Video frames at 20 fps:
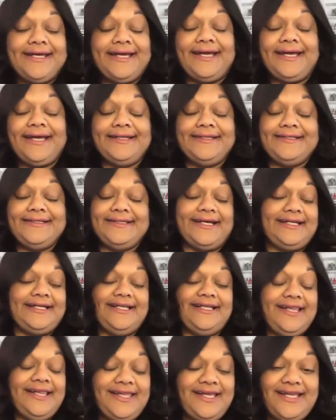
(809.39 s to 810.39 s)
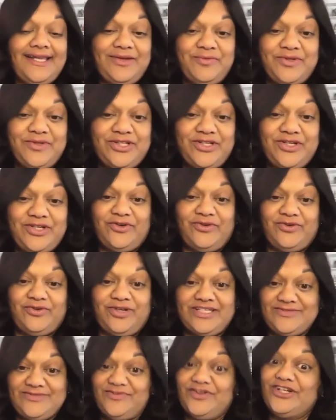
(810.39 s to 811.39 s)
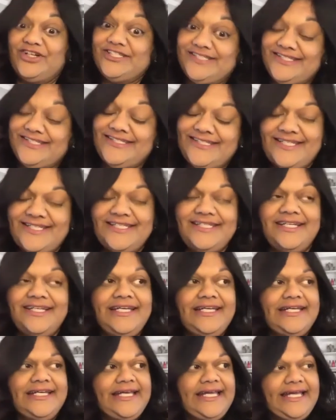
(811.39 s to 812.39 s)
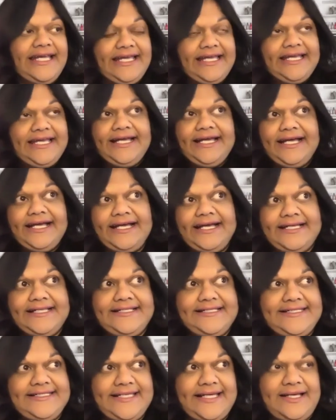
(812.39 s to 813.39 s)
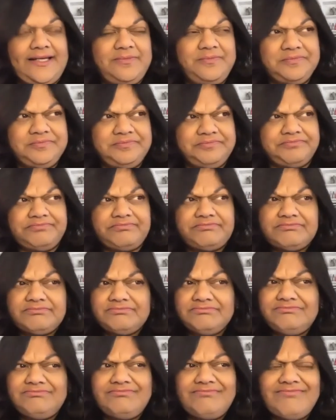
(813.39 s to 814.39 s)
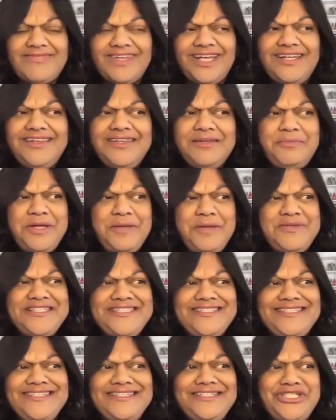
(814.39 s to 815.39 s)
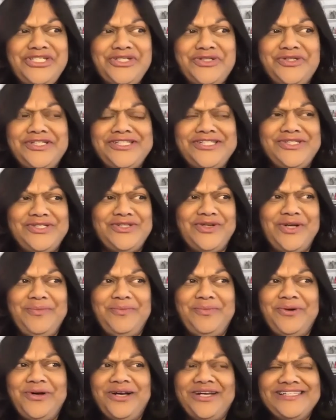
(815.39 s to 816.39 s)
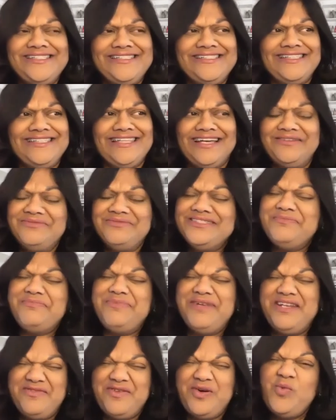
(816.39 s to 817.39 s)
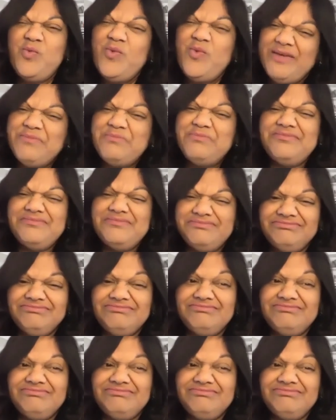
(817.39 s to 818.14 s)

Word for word: And I didn't think it would go as far as it did. And um, the BBC Short Story Prize, that's a bit of a whim.